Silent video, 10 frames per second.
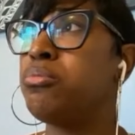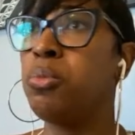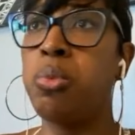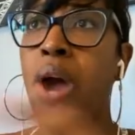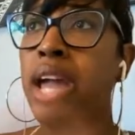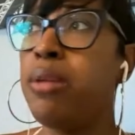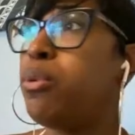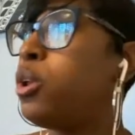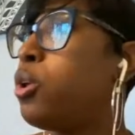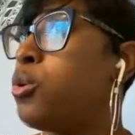write,
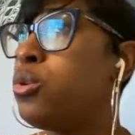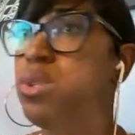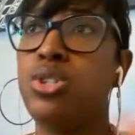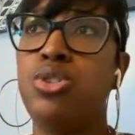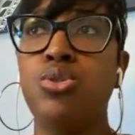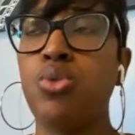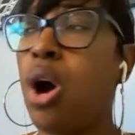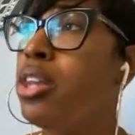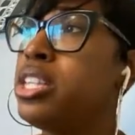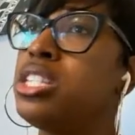produce, do
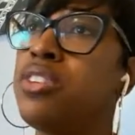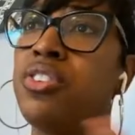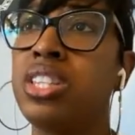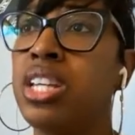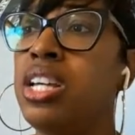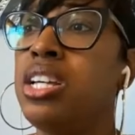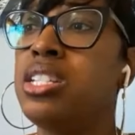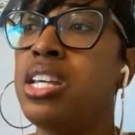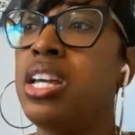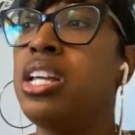all these different
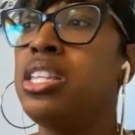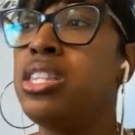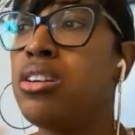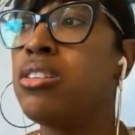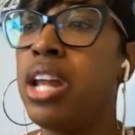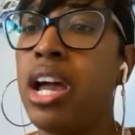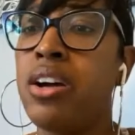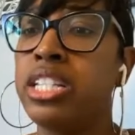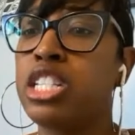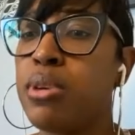things, and they're now
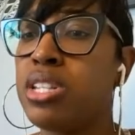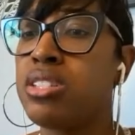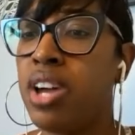in the space of,